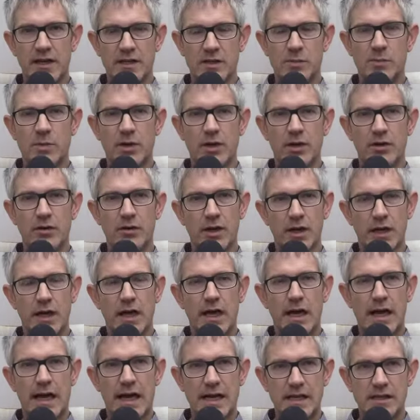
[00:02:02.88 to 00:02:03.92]
Expo,
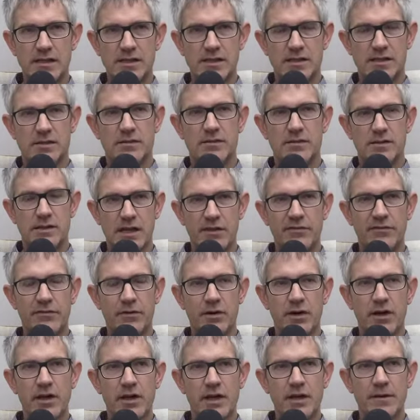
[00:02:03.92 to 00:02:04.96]
has
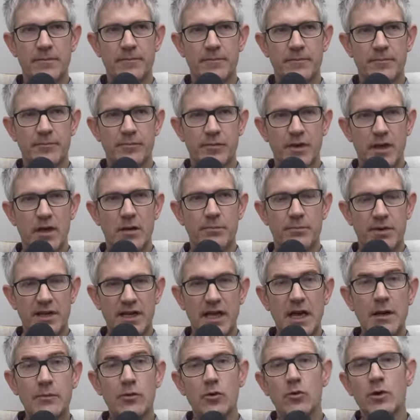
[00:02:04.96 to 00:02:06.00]
definitely
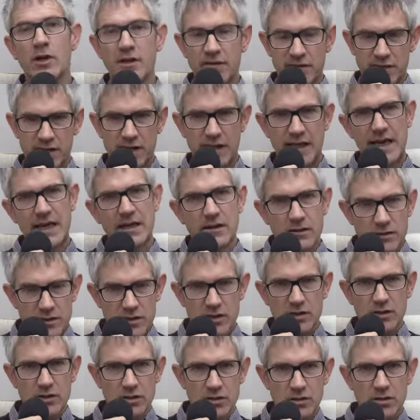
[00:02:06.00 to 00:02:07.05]
been able once again
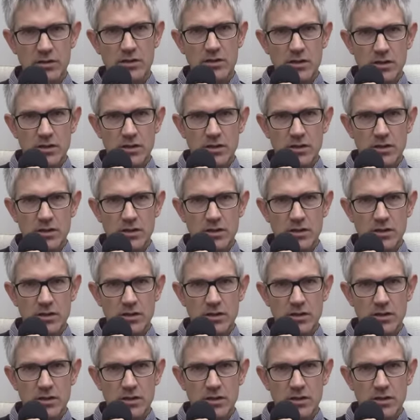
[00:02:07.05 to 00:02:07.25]
to